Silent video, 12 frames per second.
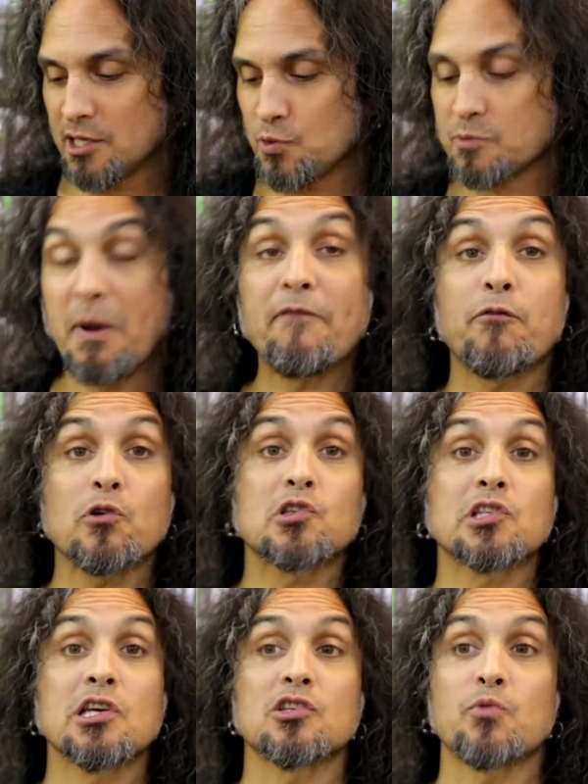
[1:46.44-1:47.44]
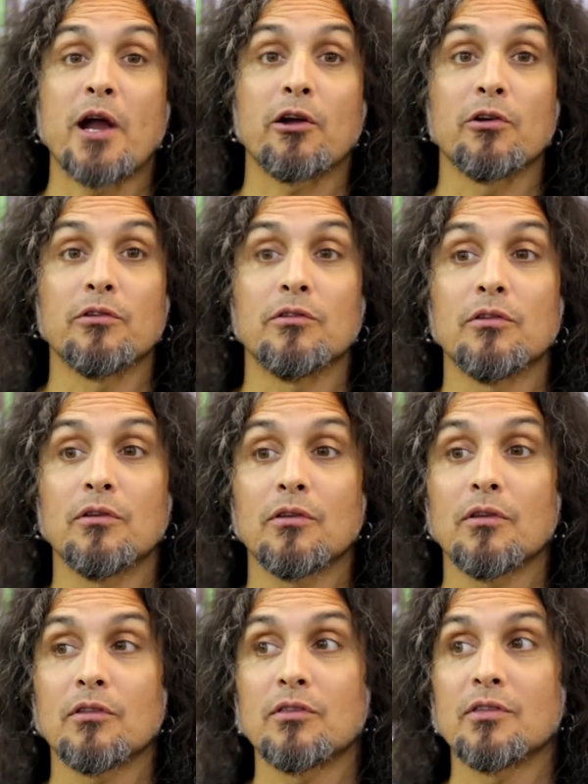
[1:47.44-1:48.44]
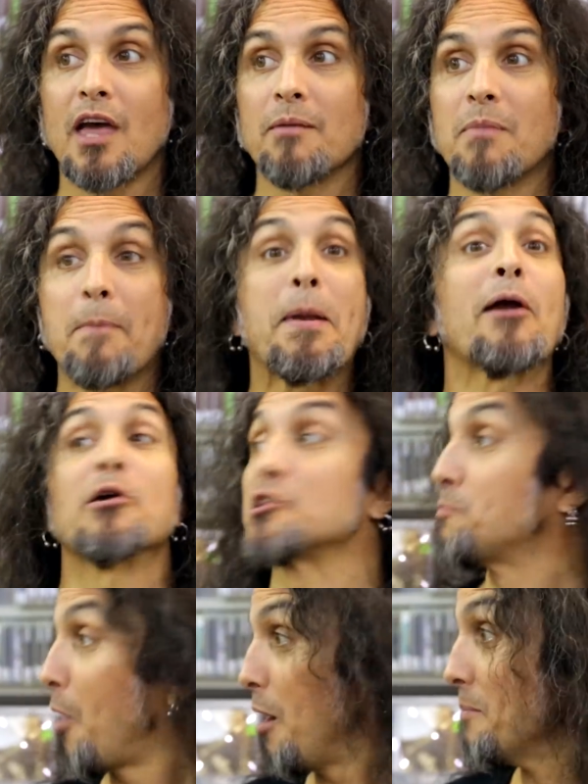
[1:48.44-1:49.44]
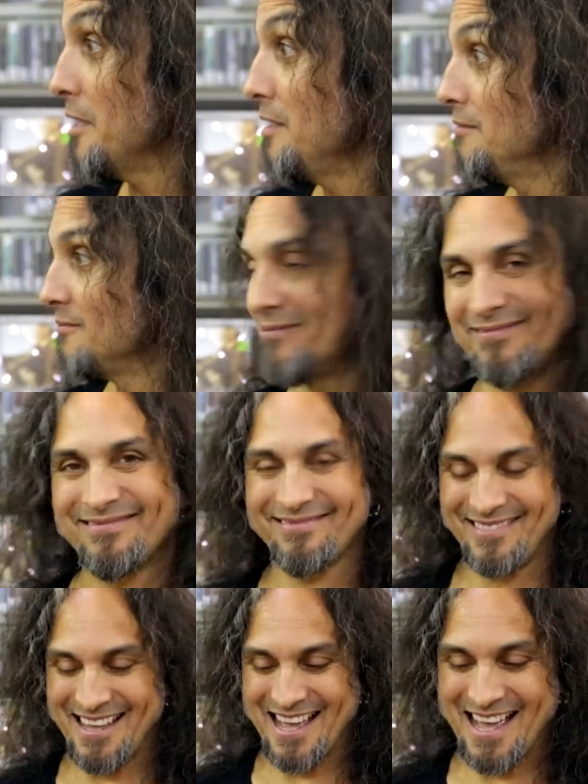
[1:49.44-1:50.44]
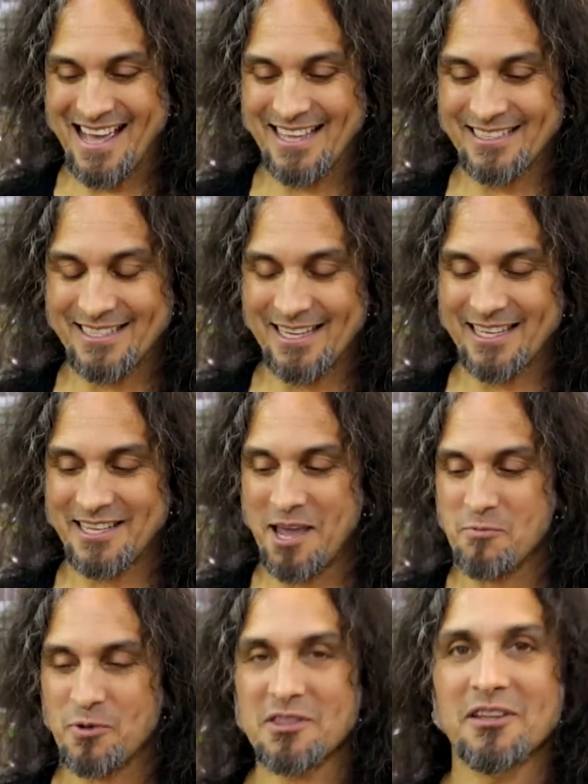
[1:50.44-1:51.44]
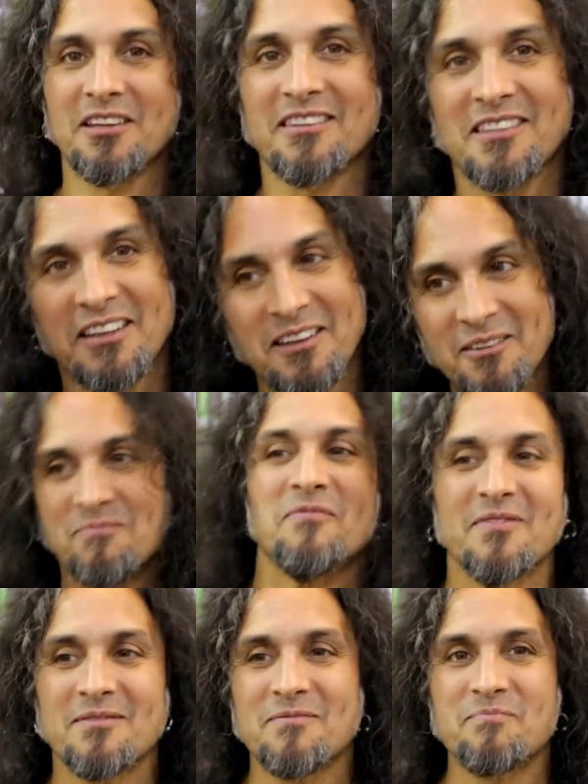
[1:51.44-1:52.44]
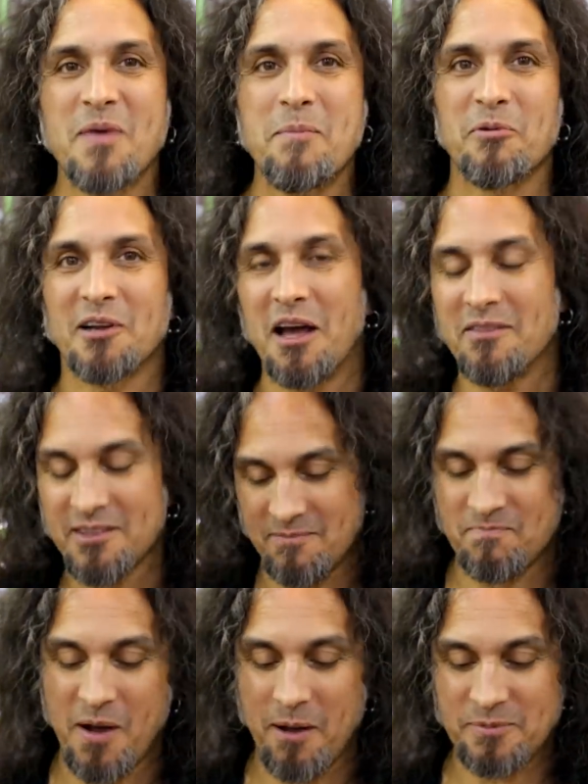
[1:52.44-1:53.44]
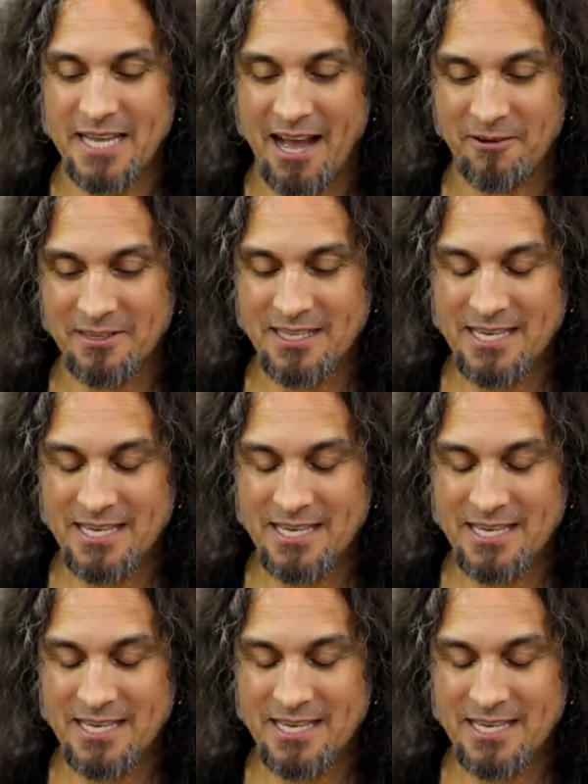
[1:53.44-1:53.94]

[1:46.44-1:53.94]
This was my first KISS record that my parents bought me, and it came with the, the little paper gun that popped out.